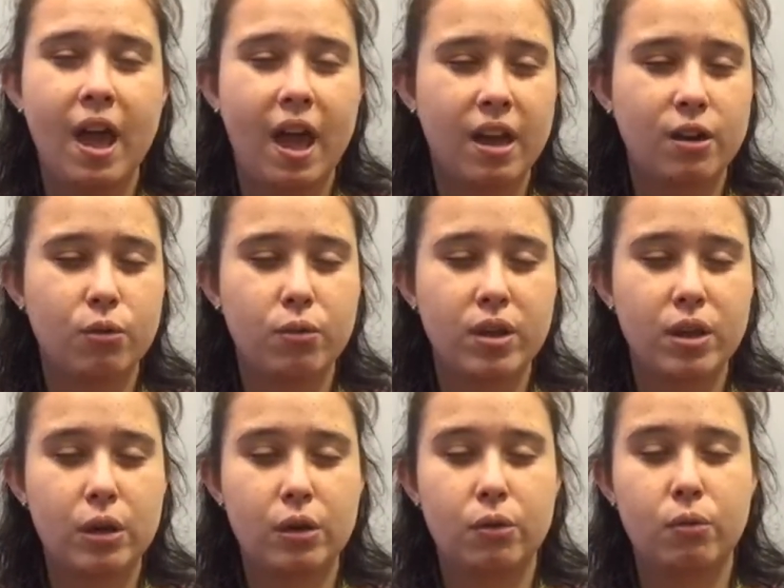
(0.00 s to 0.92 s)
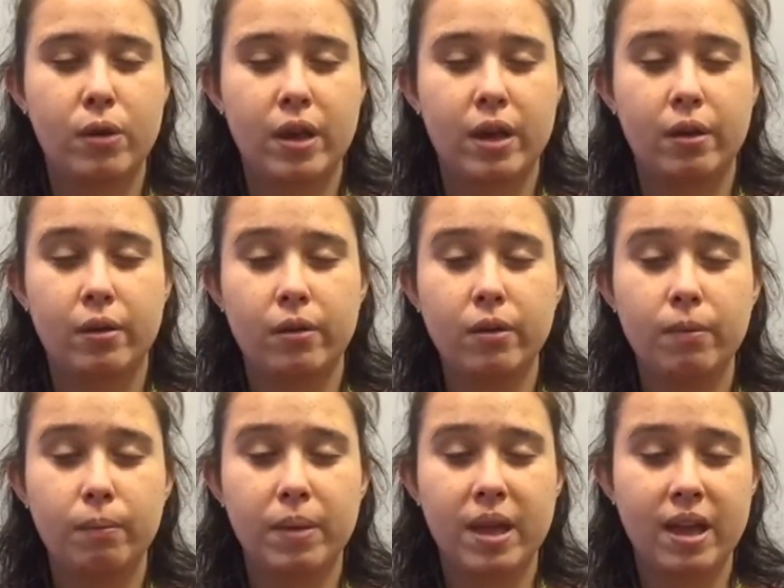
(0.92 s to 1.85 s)
and we
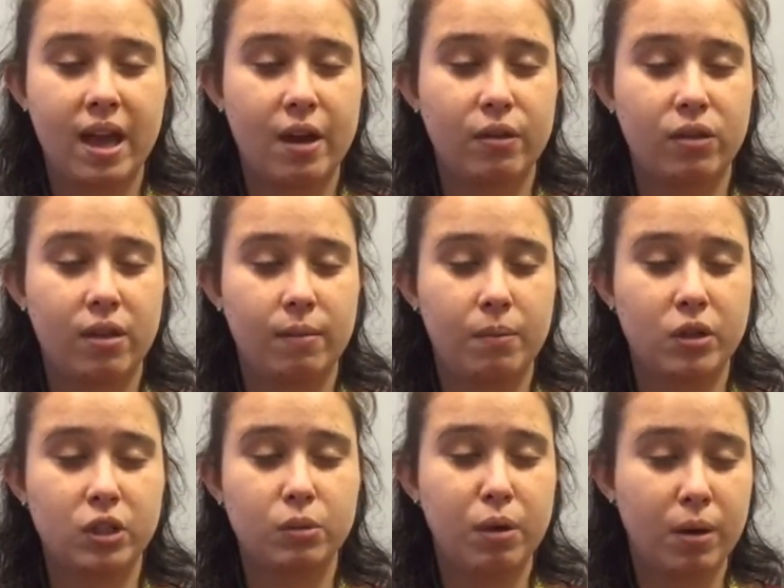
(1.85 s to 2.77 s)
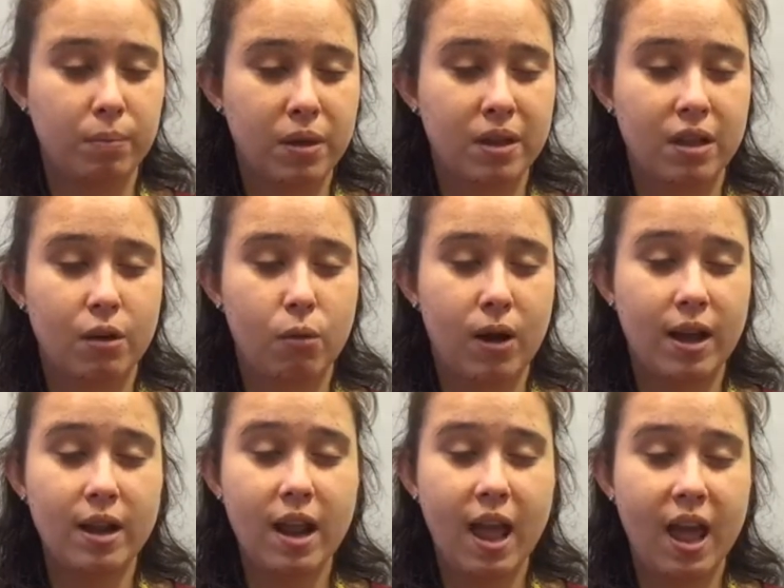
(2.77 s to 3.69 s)
will pick out the most popular
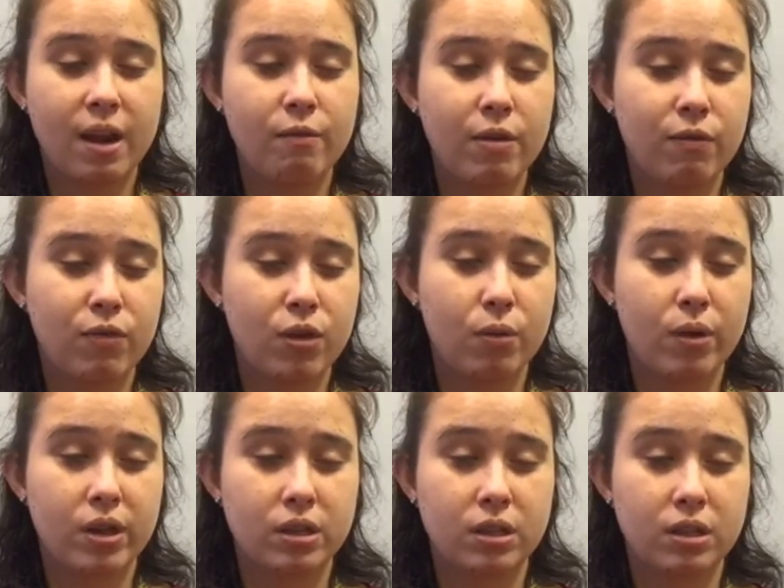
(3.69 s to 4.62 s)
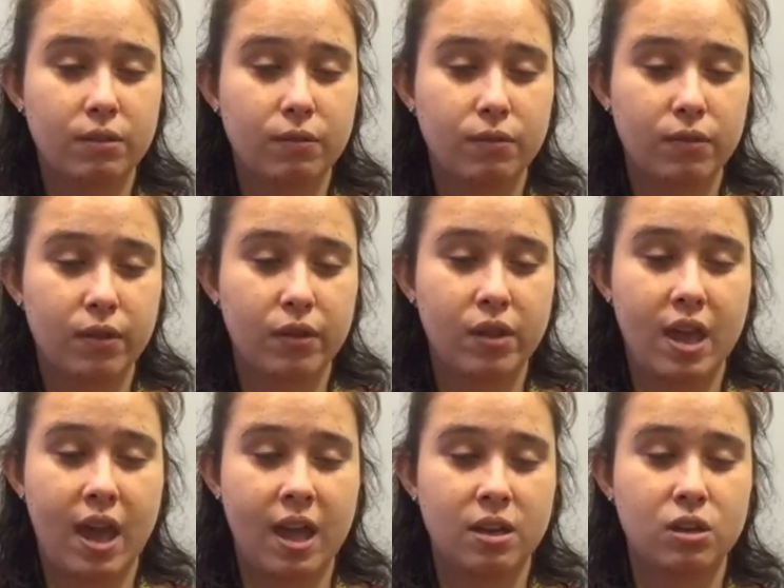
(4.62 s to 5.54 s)
one and review it for
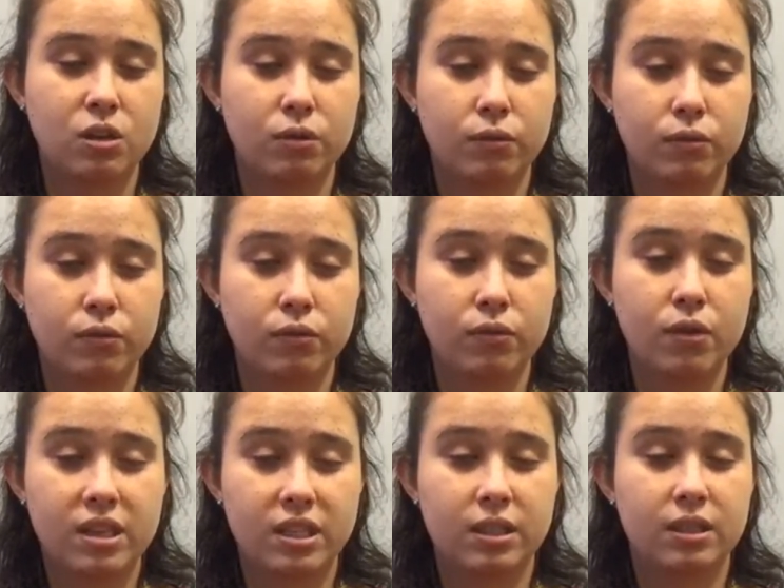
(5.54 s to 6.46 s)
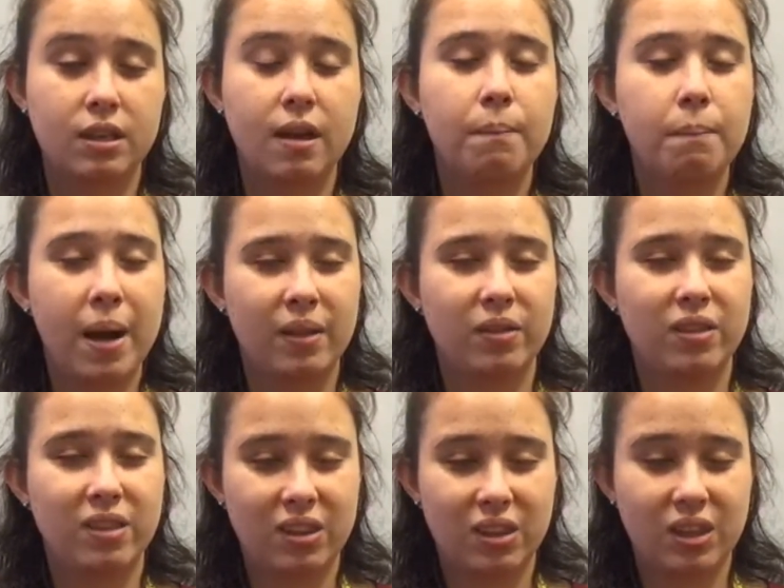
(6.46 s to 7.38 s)
the end of this
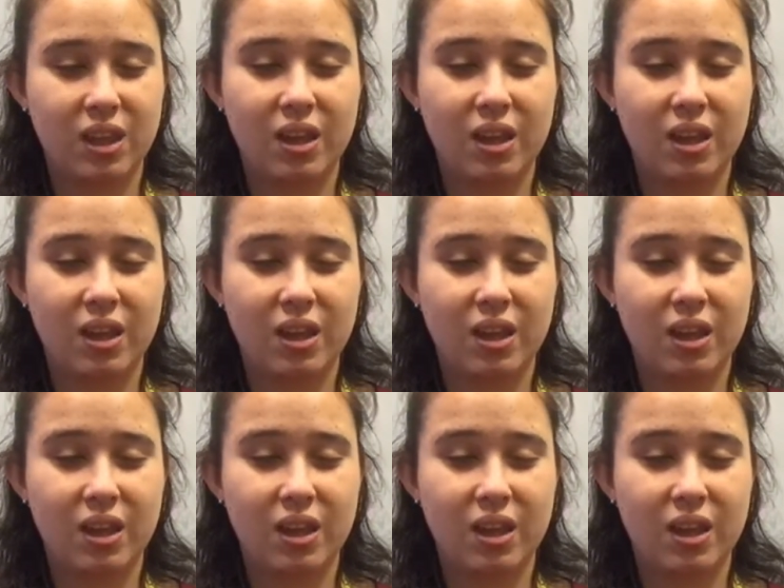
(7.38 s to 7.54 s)
month.